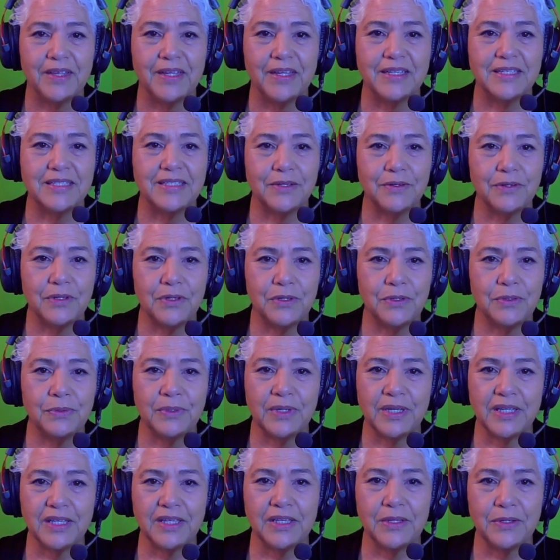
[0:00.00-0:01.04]
So you
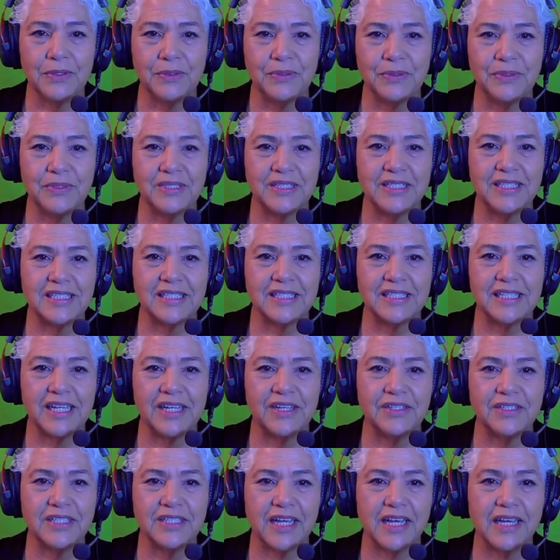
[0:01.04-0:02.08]
can use these
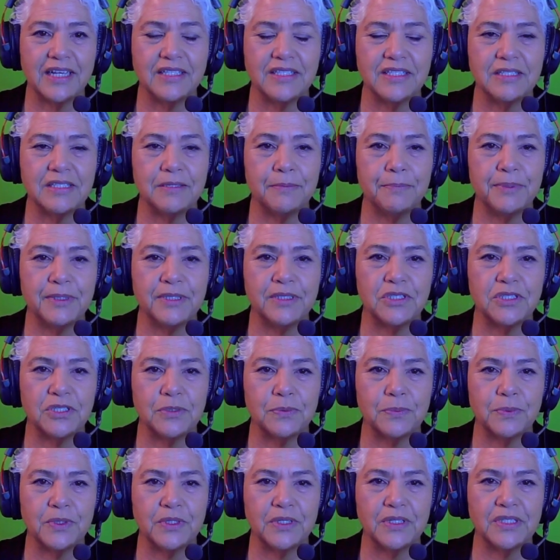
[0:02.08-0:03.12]
letter tiles to build your
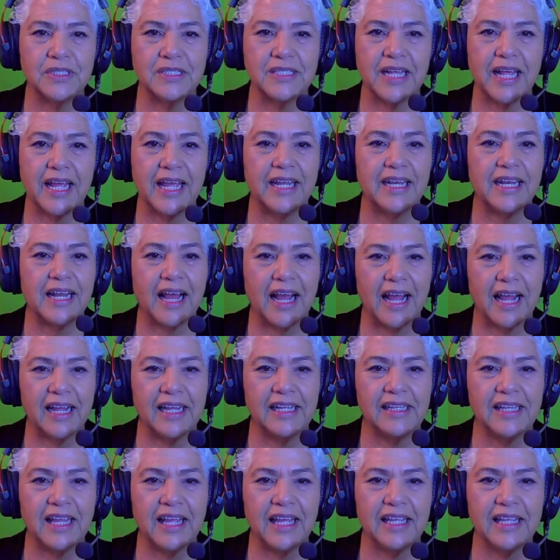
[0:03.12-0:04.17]
words, and I
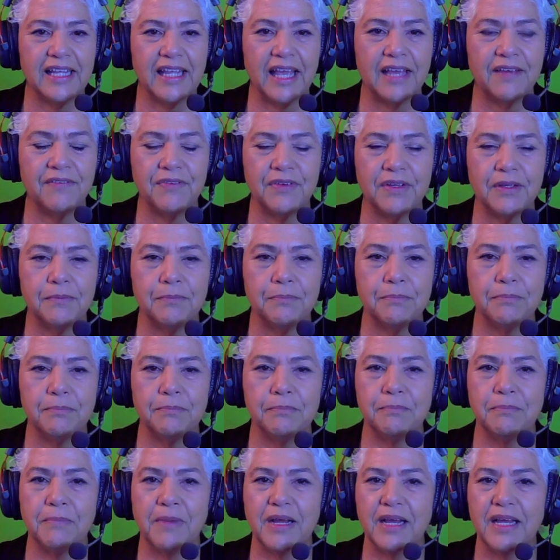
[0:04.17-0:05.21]
like having
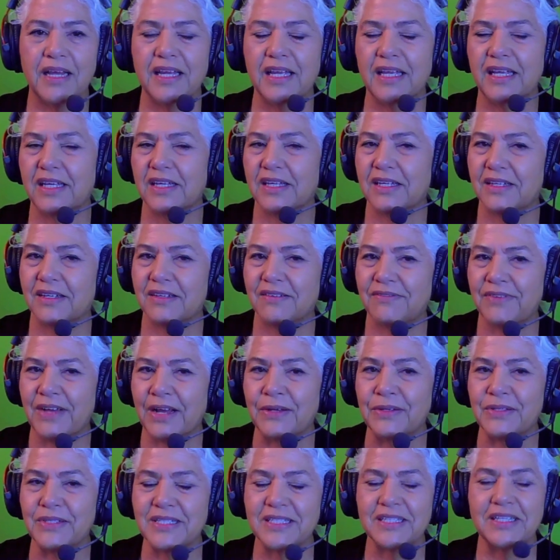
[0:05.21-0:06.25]
my
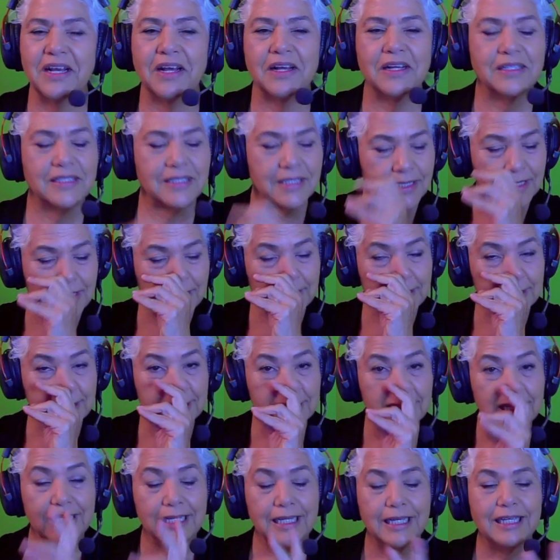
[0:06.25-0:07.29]
vowels and consonants
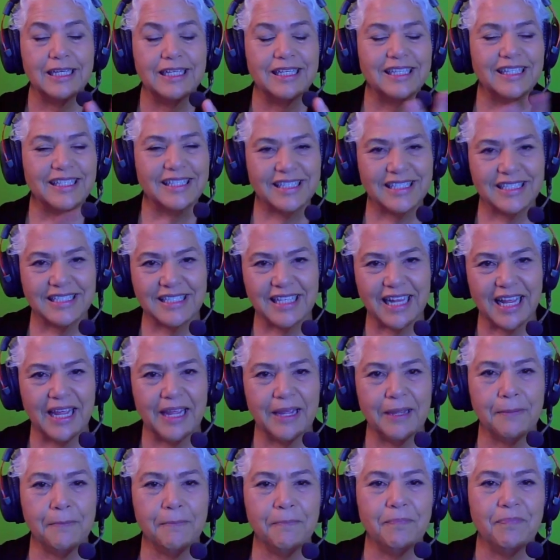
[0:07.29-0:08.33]
the
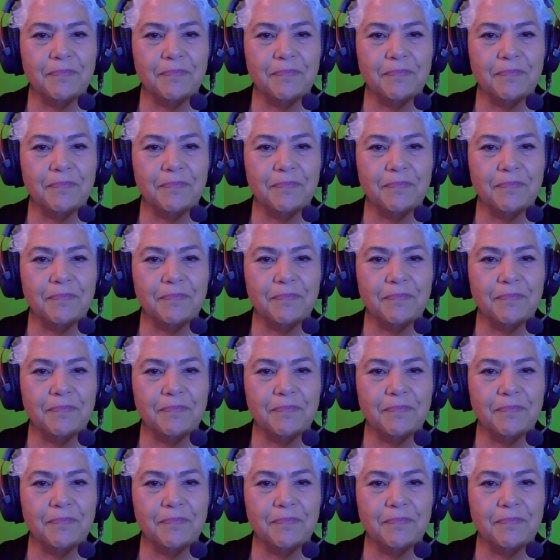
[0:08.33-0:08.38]
same.